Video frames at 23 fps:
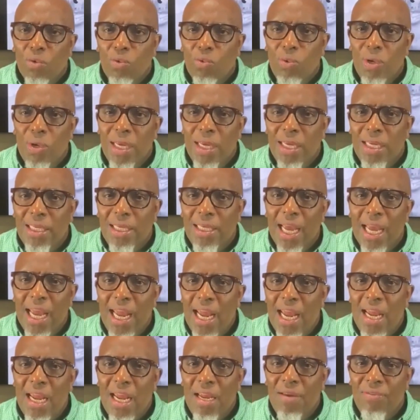we
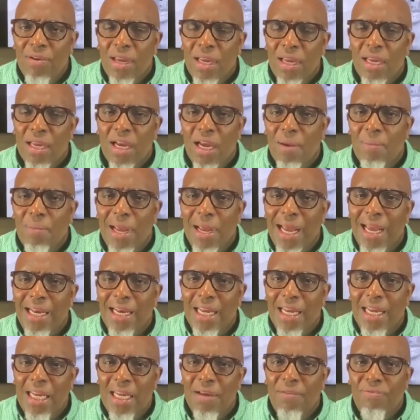gave him,
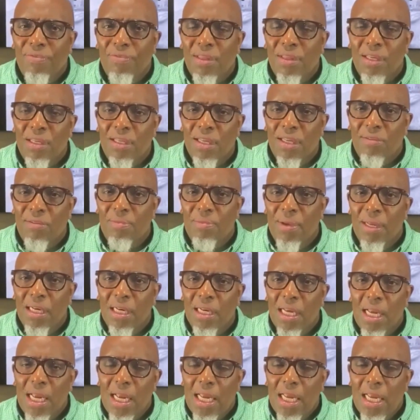and if the government,